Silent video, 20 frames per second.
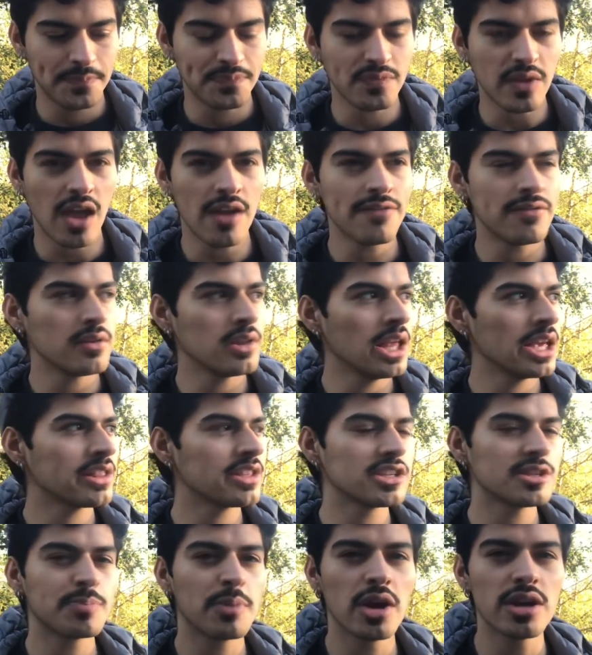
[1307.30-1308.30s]
I feel like
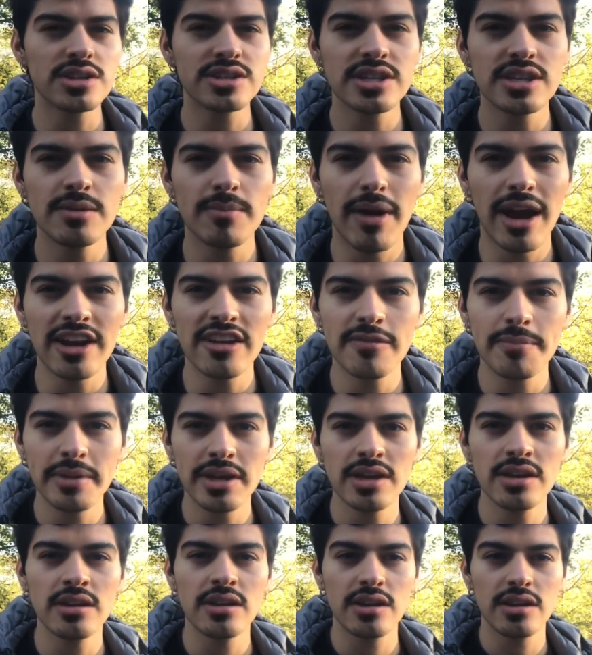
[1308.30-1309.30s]
this person might have
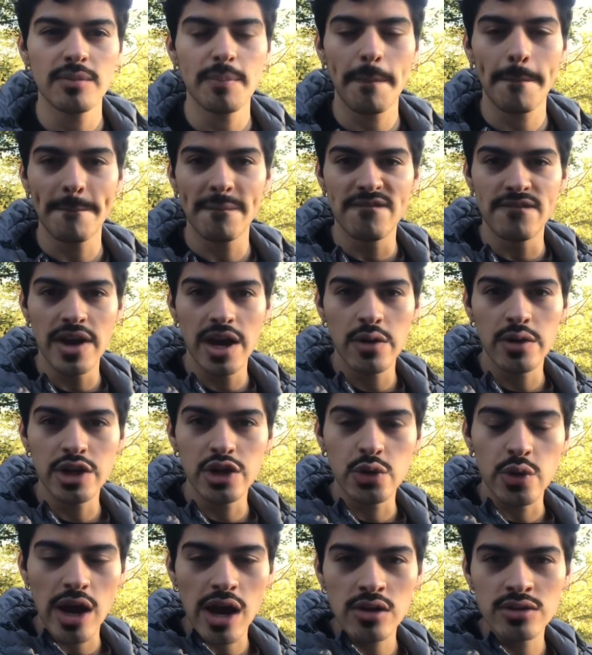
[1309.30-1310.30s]
been very
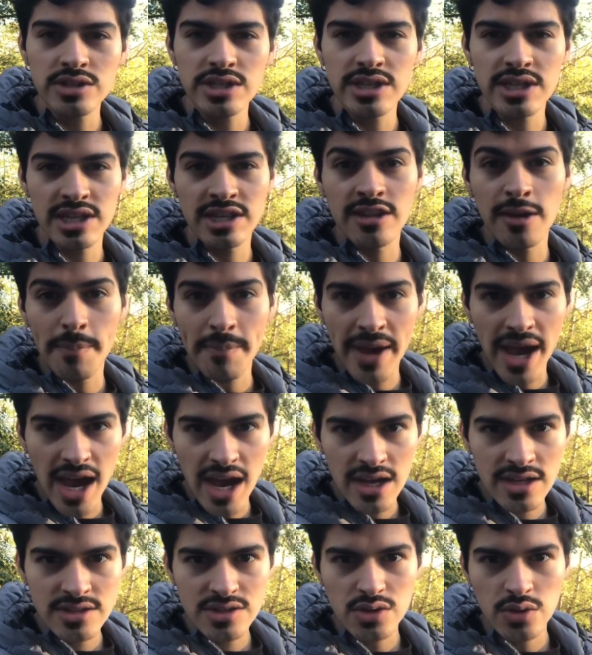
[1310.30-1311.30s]
grounded in the
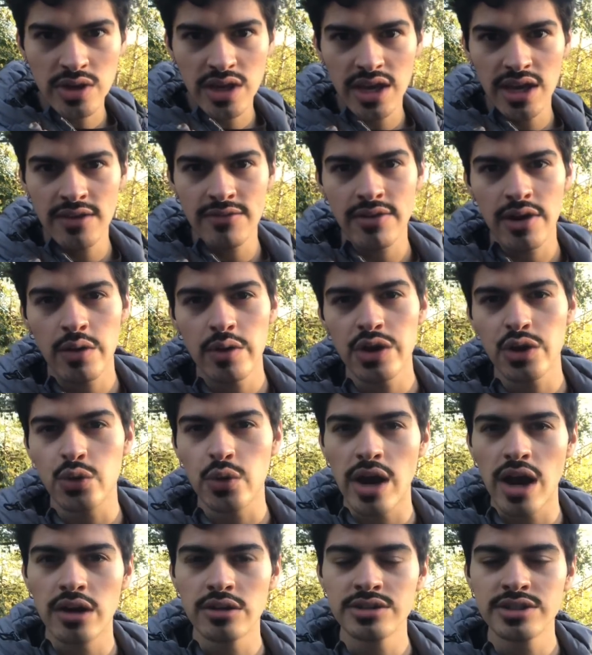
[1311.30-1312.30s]
past, okay? Very
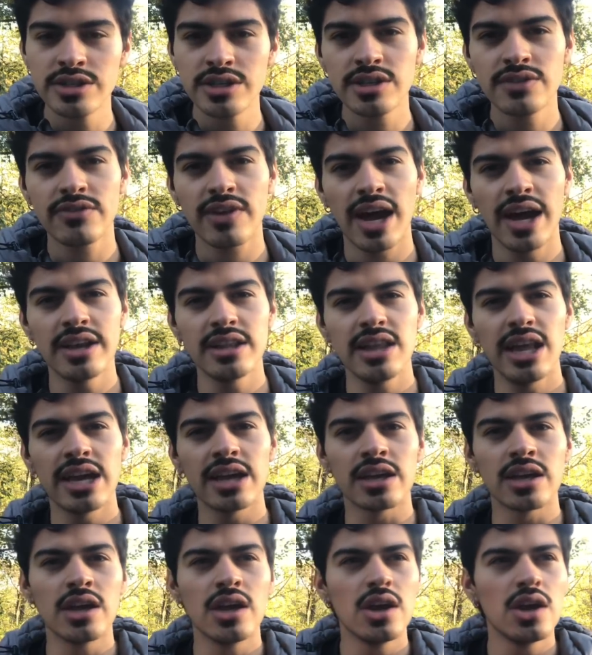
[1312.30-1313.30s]
grounded, kind of like
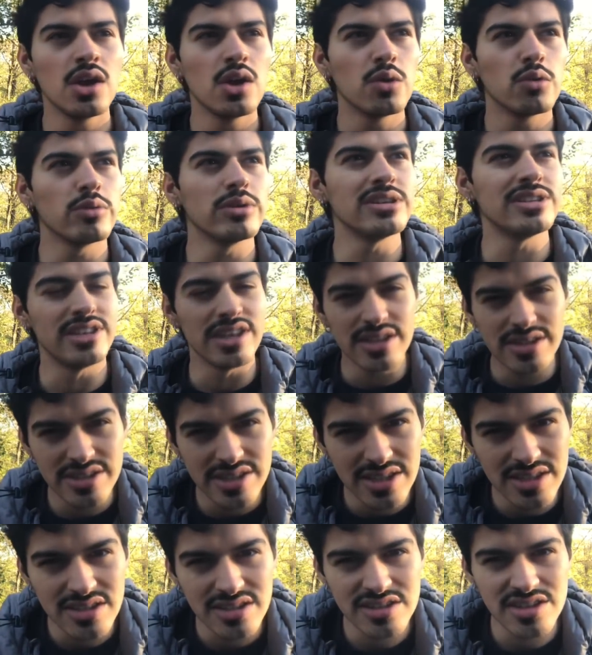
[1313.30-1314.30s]

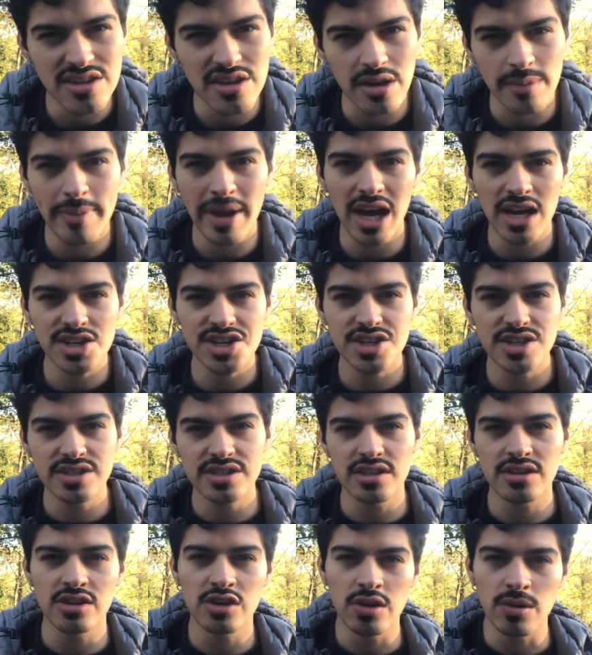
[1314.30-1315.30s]
resistance to their passions
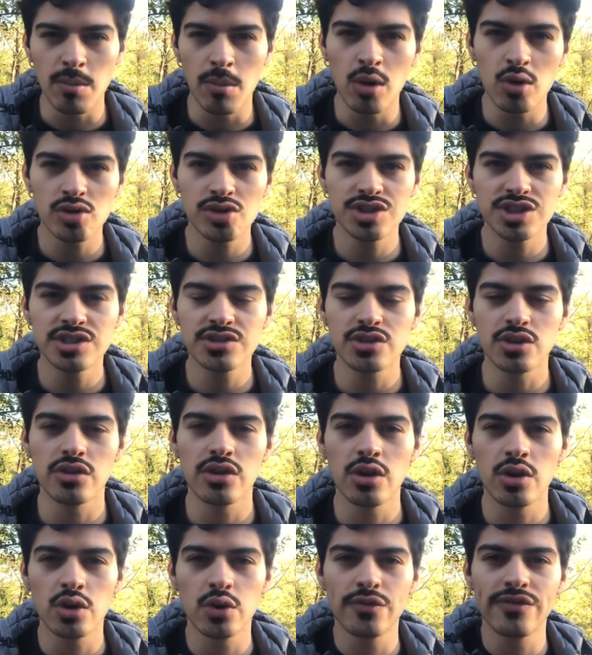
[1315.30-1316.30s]
and their emotions so
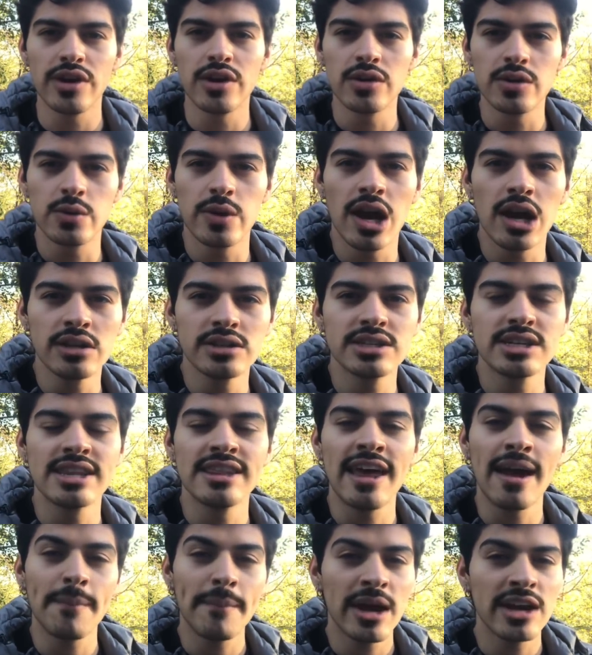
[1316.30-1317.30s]
they're very grounded and
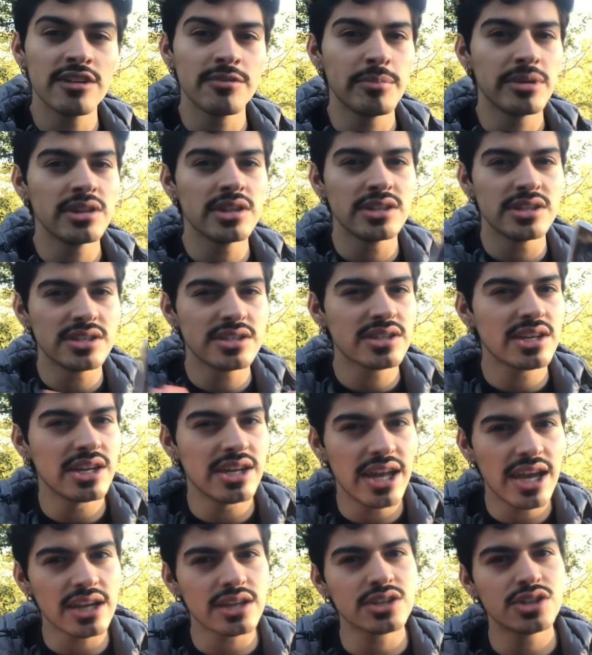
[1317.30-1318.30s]
that might have been the
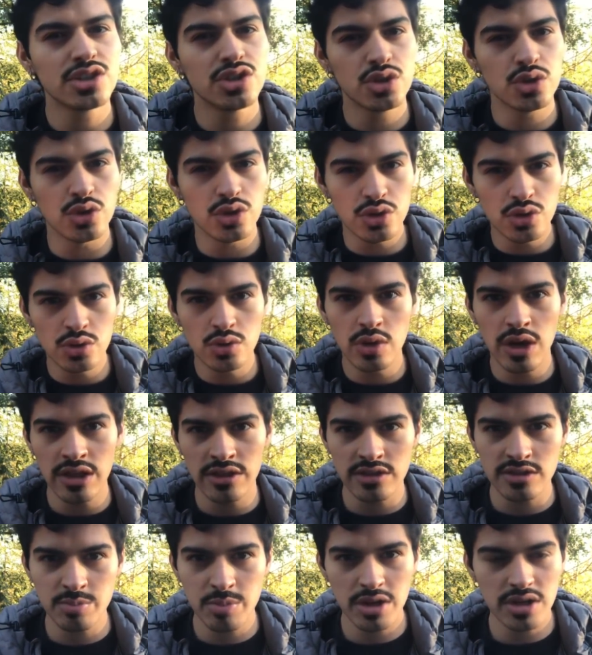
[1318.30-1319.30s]
disconnect to you and
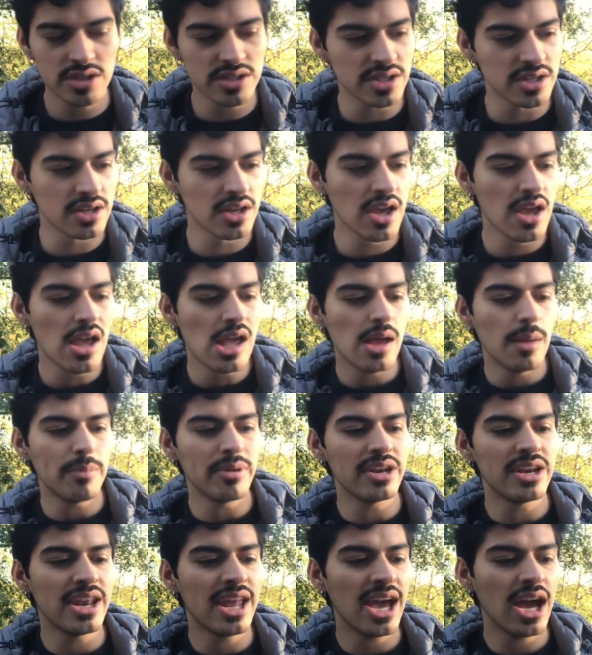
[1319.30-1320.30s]
this person
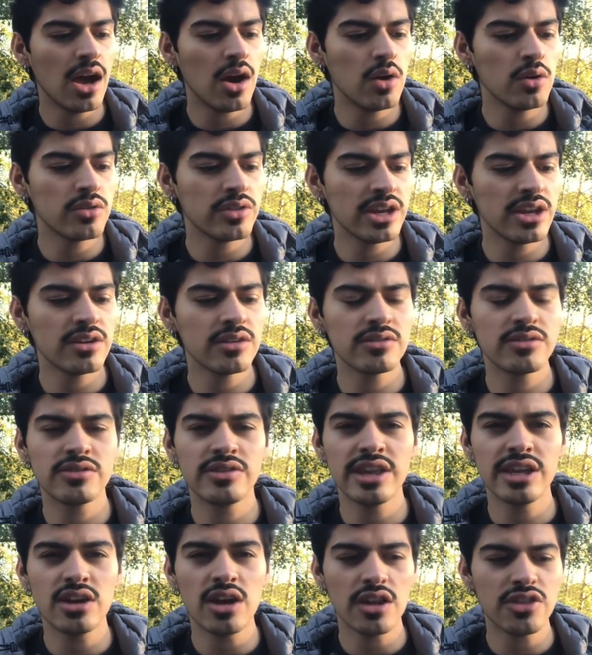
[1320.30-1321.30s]
but now they're
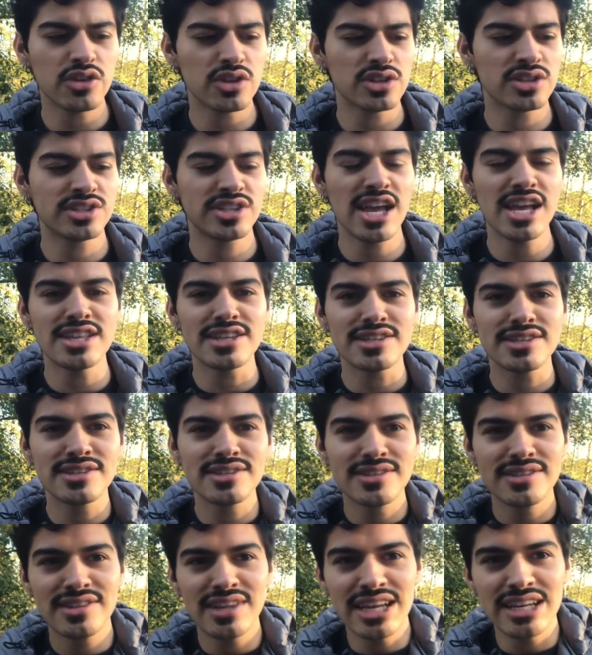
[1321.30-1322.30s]
they got their
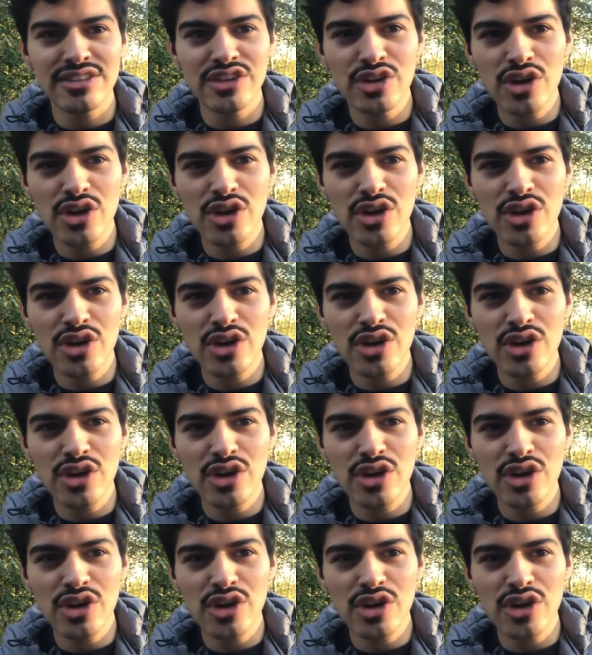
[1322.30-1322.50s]
sense like they're